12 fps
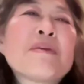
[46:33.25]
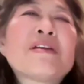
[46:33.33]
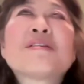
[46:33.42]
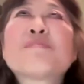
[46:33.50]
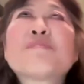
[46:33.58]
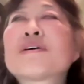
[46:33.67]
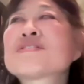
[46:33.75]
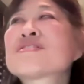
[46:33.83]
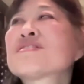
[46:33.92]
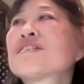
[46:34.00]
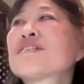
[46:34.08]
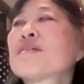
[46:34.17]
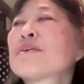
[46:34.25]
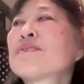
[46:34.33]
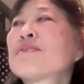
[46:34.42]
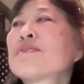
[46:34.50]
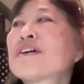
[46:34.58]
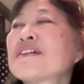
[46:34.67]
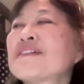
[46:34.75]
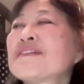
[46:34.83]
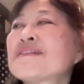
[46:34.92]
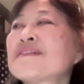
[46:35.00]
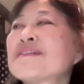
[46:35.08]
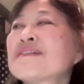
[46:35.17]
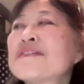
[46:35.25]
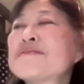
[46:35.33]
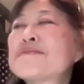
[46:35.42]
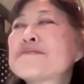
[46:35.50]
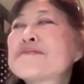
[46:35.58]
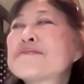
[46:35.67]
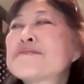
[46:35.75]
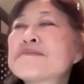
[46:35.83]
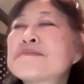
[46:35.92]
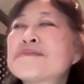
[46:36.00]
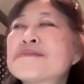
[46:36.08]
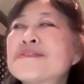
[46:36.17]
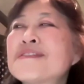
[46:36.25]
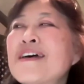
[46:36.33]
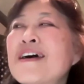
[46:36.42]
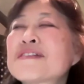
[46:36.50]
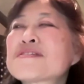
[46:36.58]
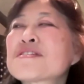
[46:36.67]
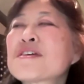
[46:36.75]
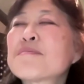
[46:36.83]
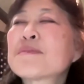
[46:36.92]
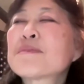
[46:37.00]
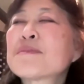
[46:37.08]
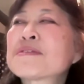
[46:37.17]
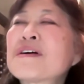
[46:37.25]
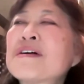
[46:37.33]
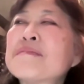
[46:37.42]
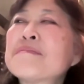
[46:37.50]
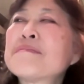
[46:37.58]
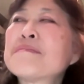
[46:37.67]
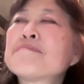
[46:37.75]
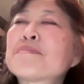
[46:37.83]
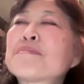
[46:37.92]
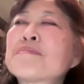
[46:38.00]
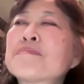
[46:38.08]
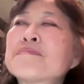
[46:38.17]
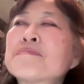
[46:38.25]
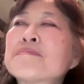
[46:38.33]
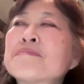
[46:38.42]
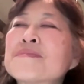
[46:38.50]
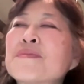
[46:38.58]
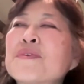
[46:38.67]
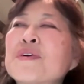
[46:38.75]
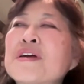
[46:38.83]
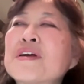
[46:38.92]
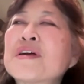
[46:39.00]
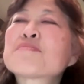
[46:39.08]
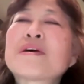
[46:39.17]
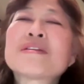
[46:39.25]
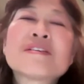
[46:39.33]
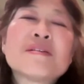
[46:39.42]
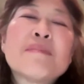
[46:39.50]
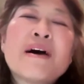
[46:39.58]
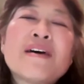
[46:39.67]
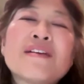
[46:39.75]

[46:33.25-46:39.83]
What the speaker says: that made an impression on me when I had a summer when I spent in a